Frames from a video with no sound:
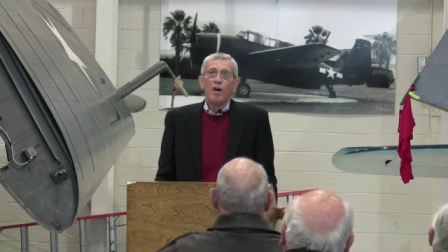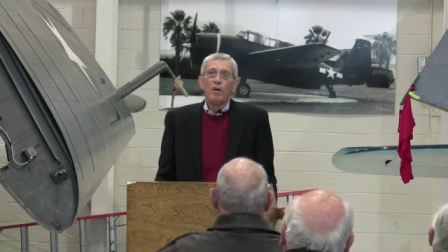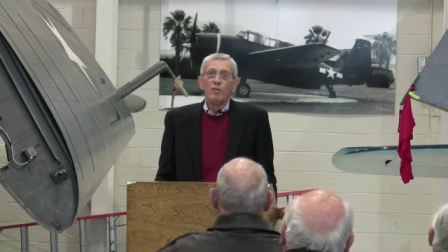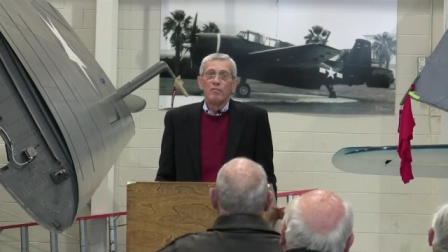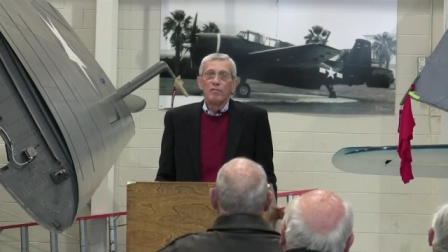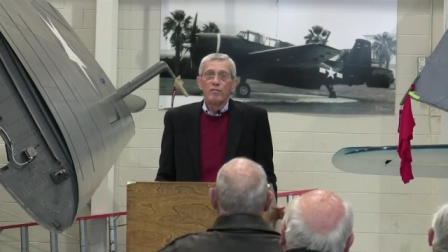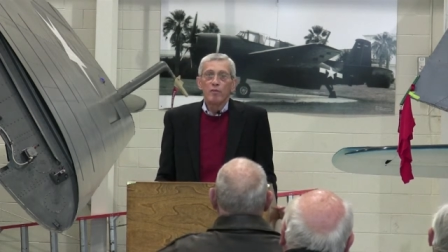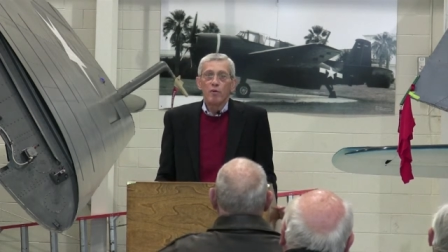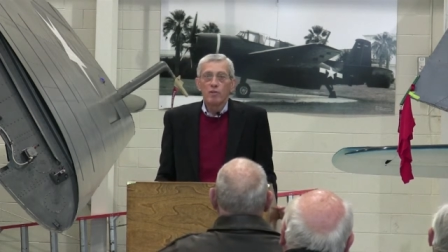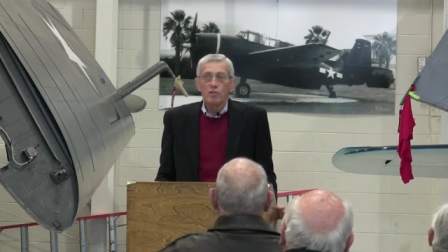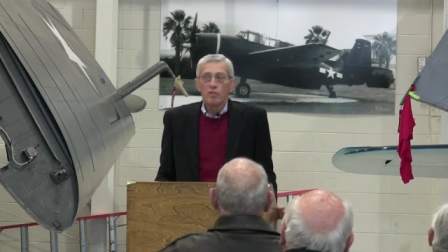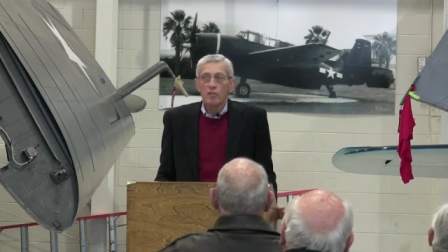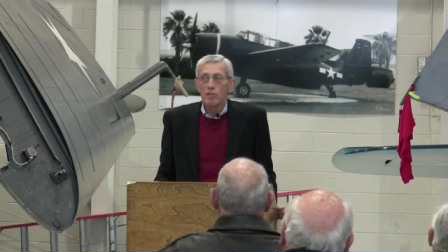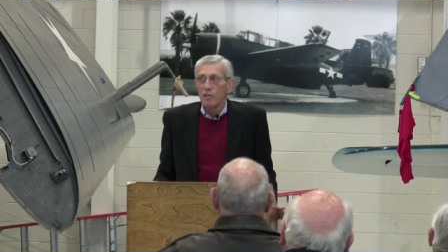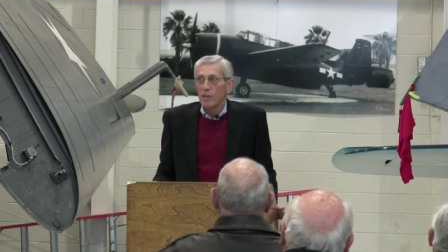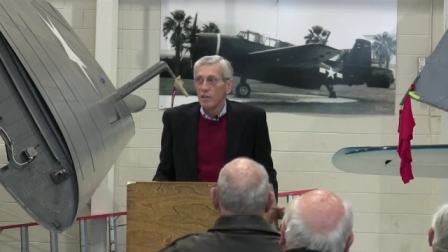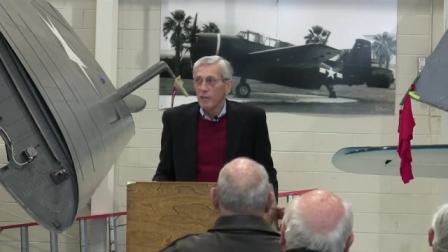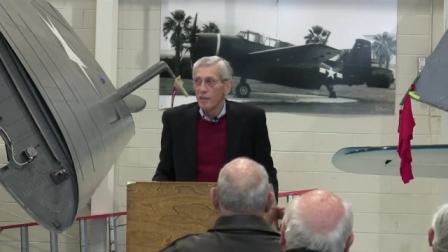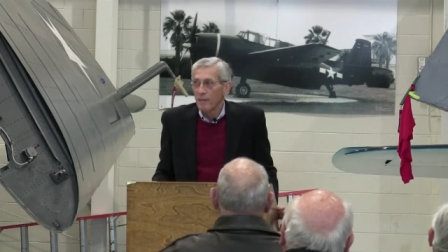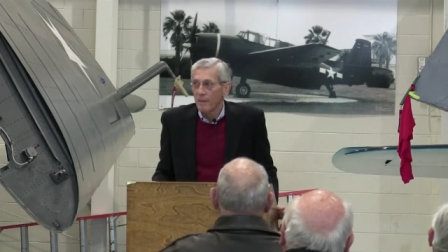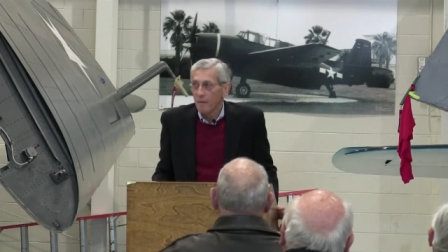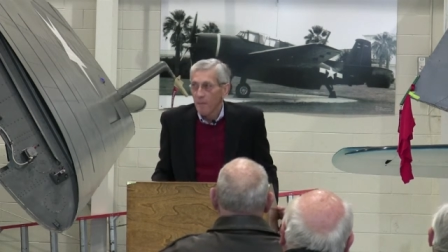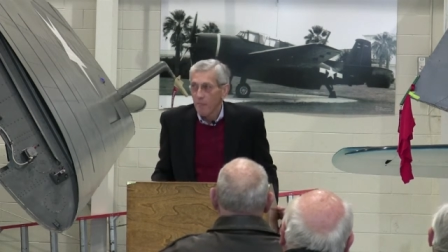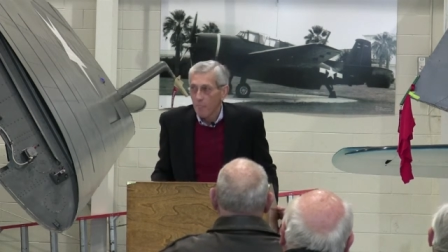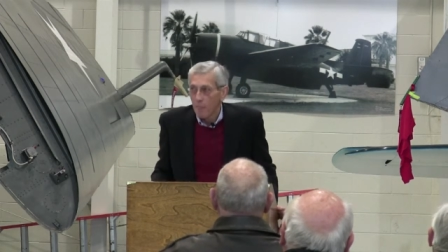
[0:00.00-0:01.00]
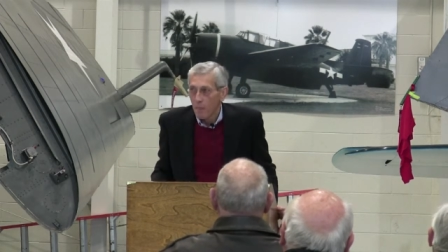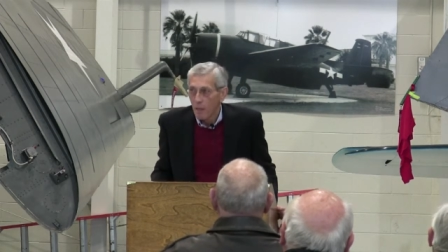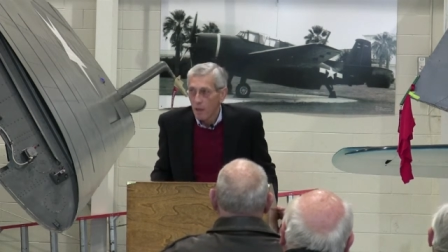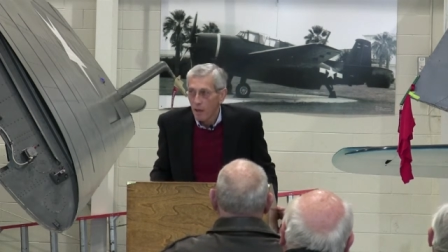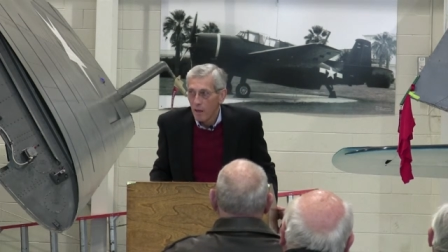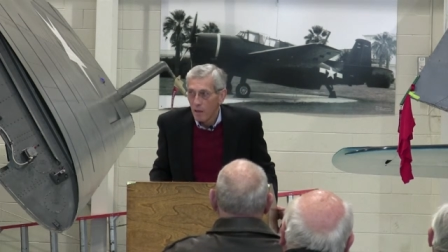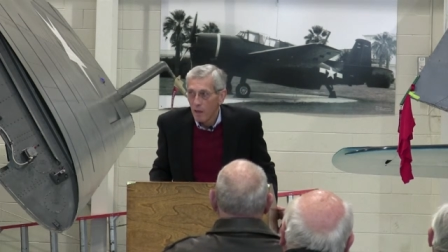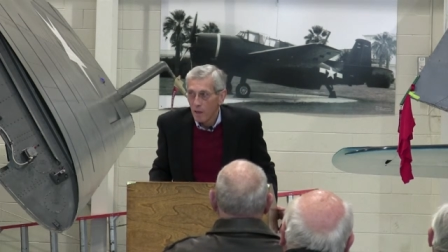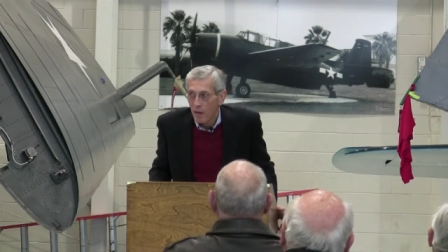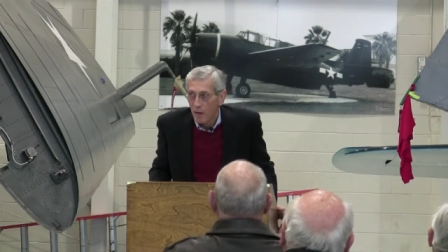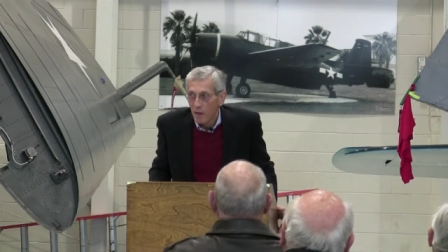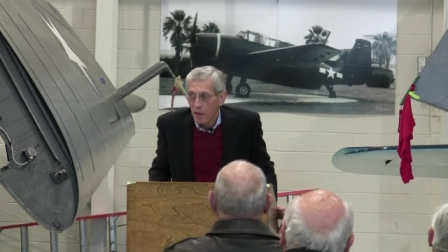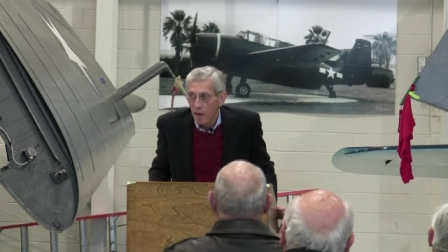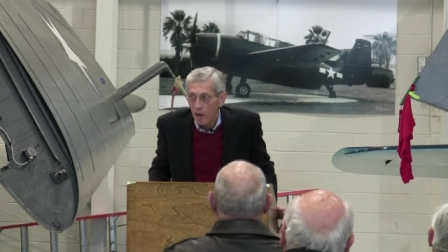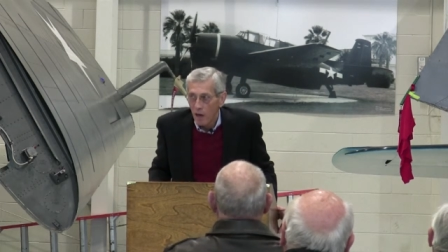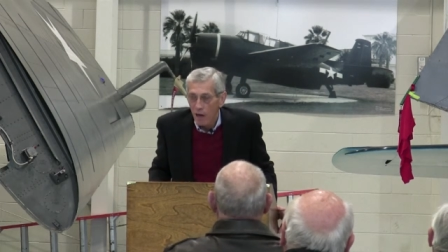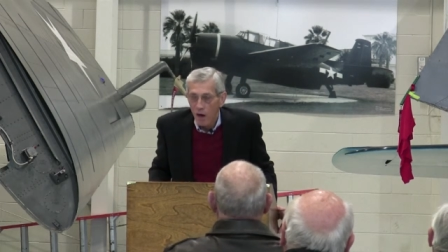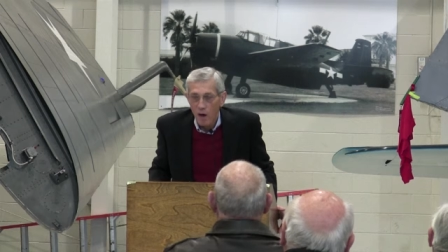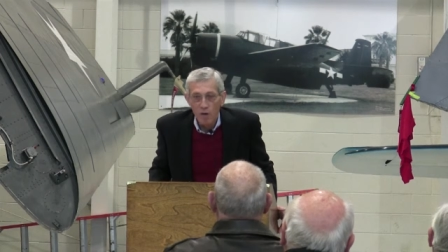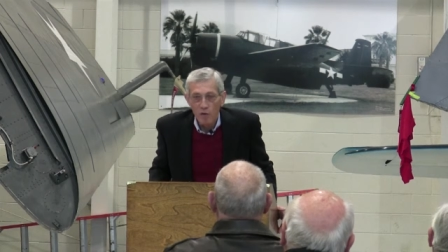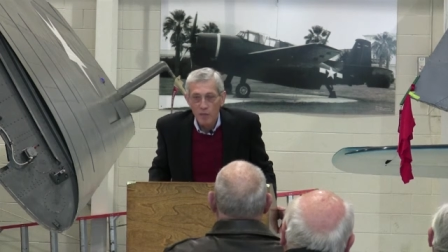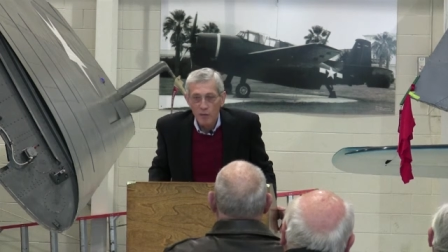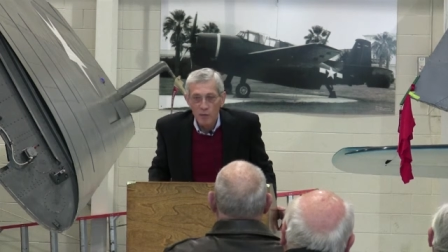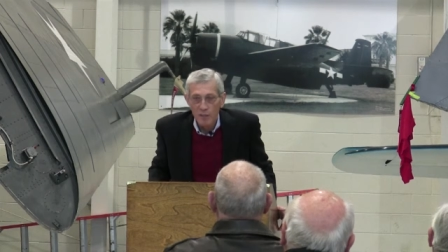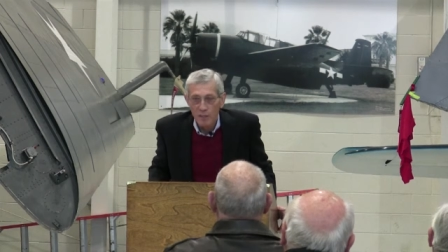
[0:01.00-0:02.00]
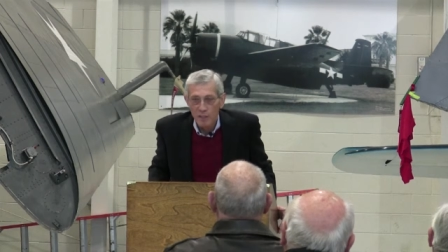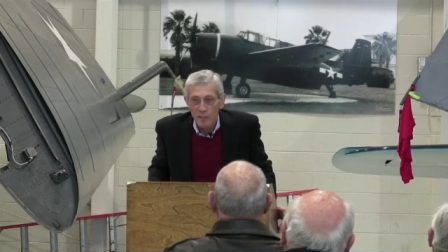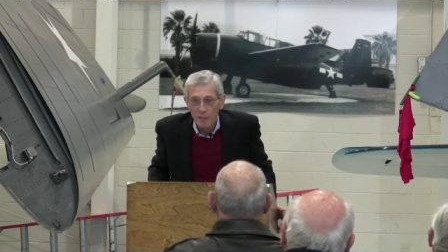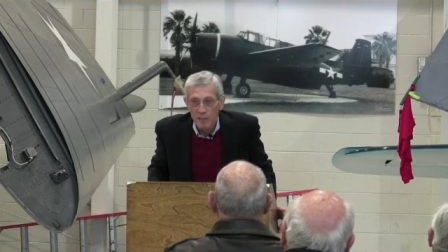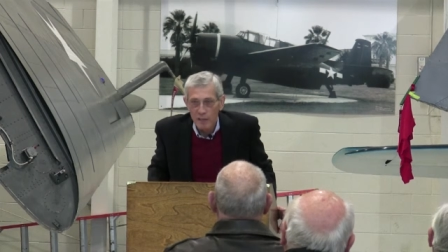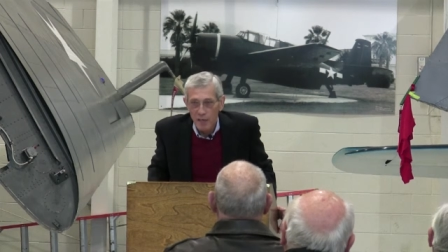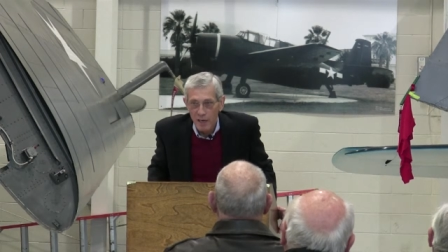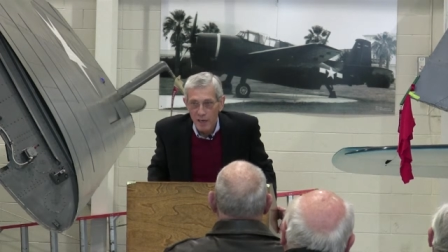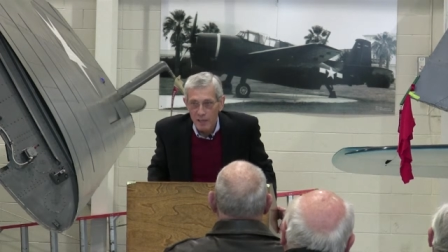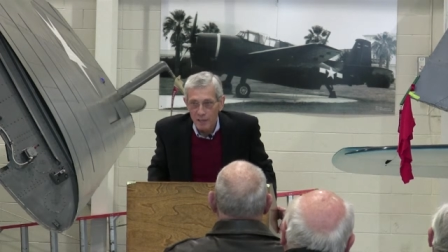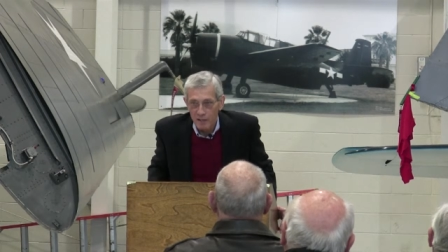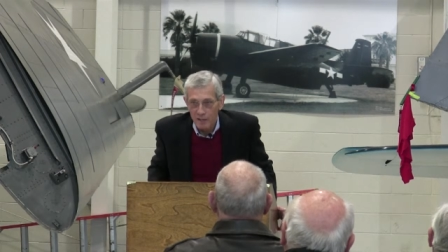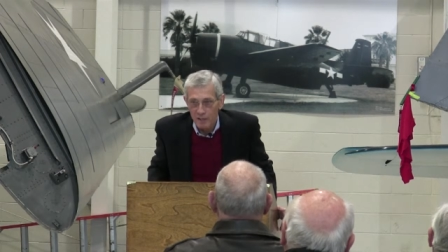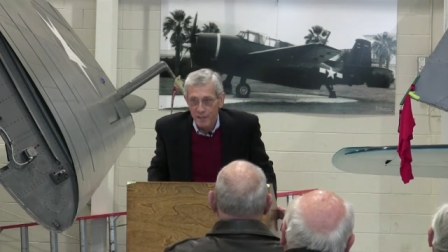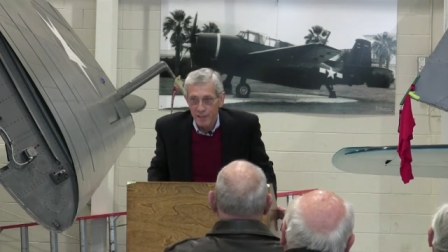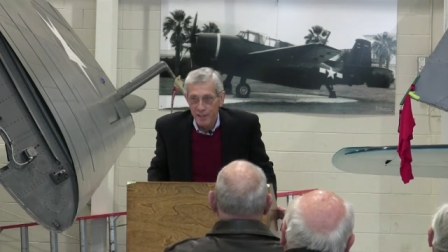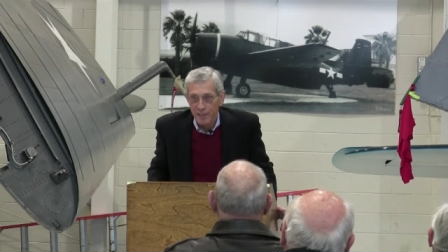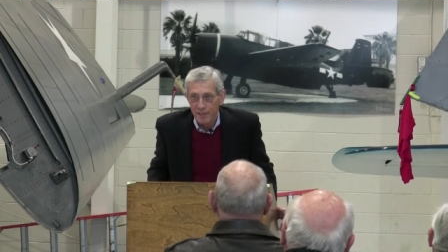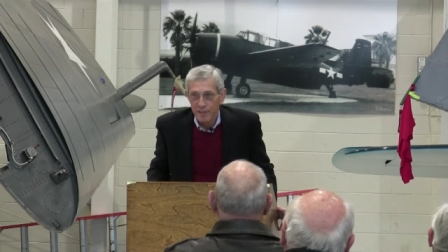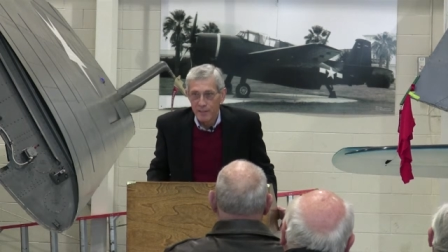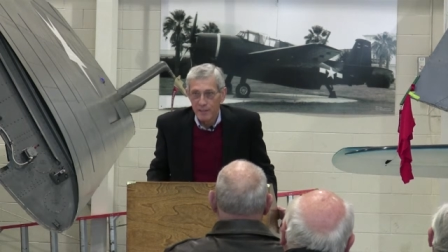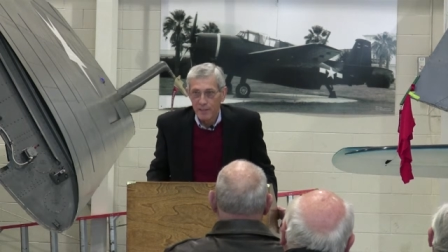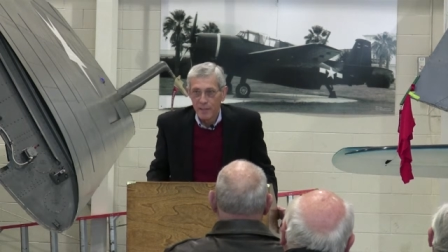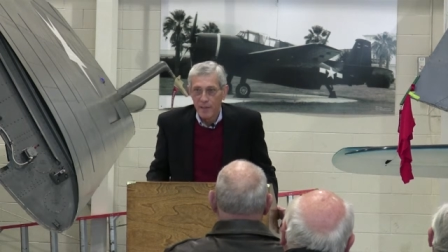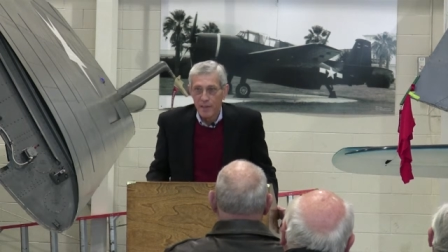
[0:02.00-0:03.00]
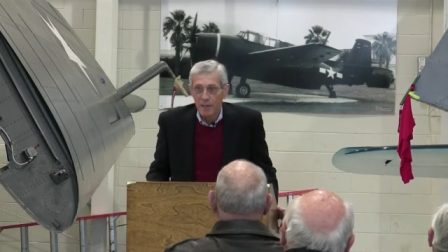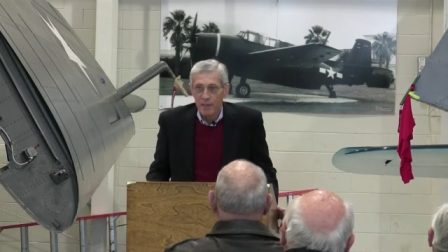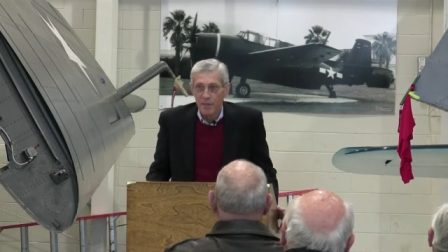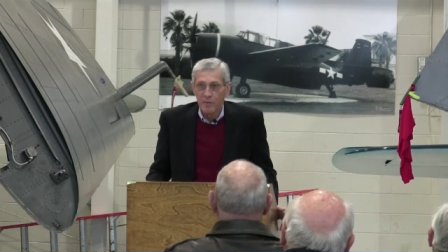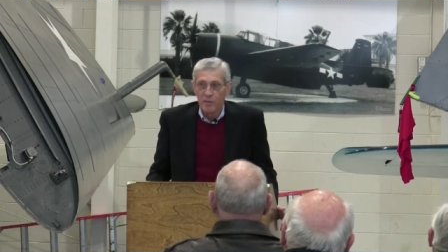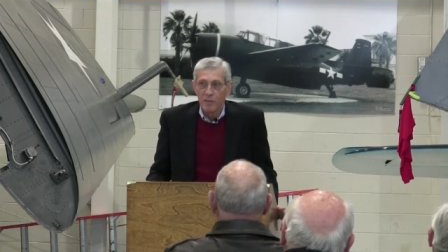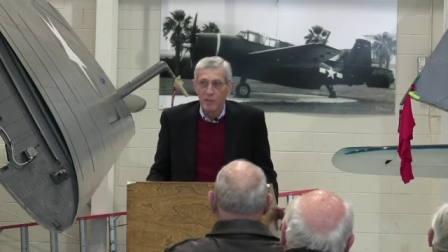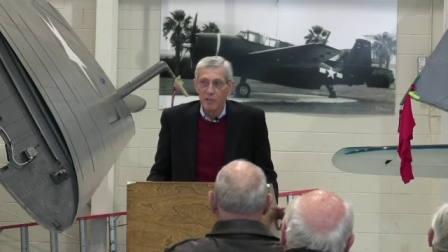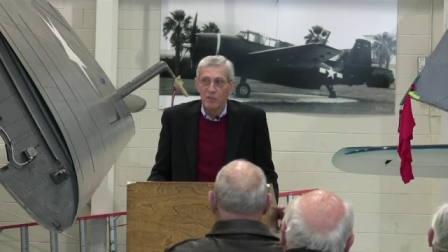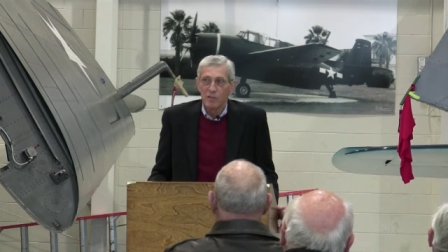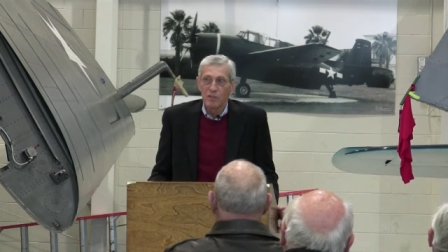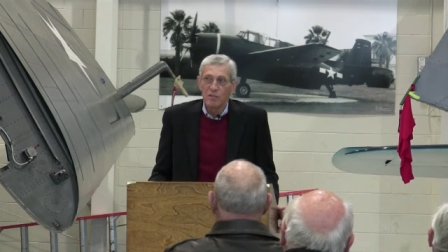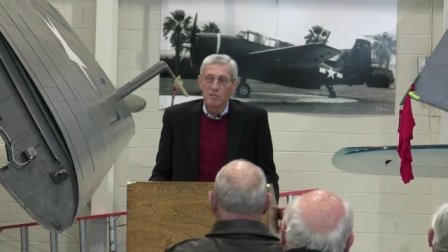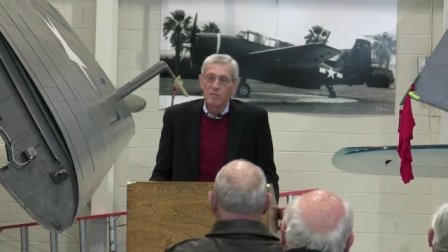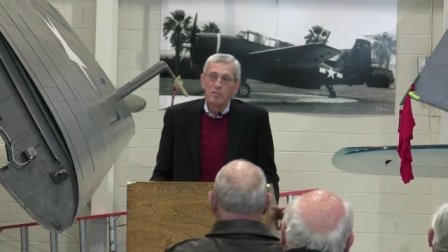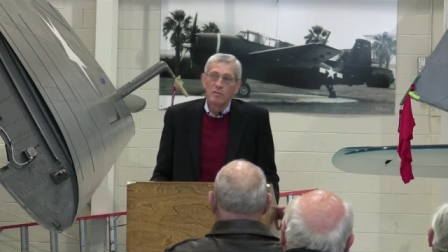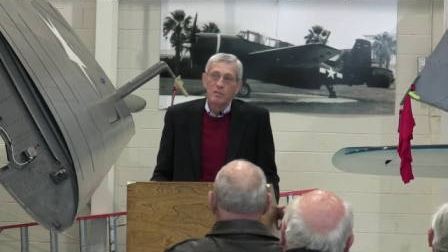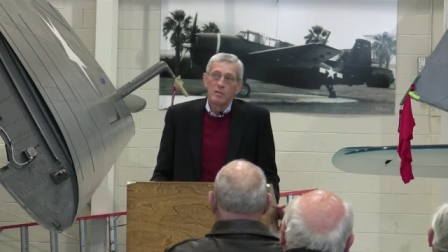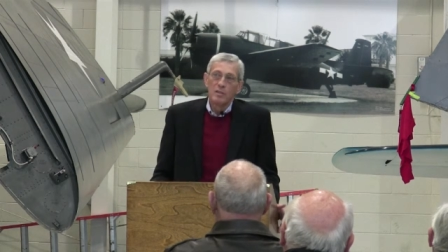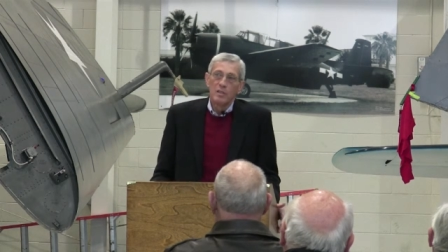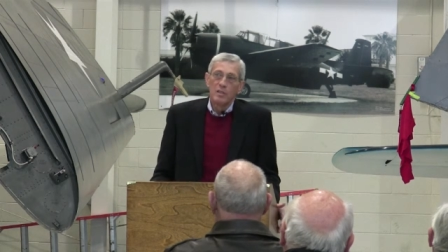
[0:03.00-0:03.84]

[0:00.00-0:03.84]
Unfortunately, all three of these guys were dead today, which